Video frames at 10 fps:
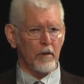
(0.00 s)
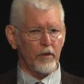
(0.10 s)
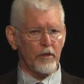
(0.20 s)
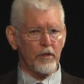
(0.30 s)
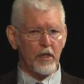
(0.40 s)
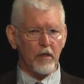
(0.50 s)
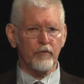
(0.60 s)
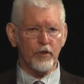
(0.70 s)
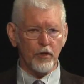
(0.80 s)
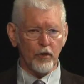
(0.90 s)
This
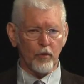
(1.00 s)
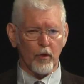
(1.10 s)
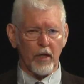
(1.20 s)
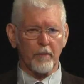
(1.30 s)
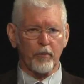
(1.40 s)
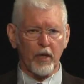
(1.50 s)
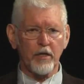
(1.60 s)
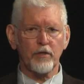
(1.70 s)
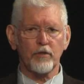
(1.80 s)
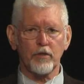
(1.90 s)
gives you a
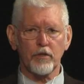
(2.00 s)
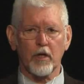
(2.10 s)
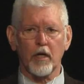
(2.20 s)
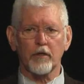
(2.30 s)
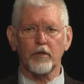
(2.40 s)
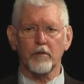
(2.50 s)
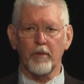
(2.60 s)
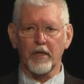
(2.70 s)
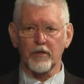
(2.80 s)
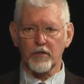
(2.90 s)
place to start that
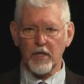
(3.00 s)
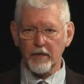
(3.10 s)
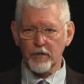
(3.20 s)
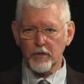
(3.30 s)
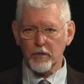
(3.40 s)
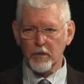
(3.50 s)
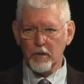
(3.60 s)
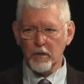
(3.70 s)
makes sense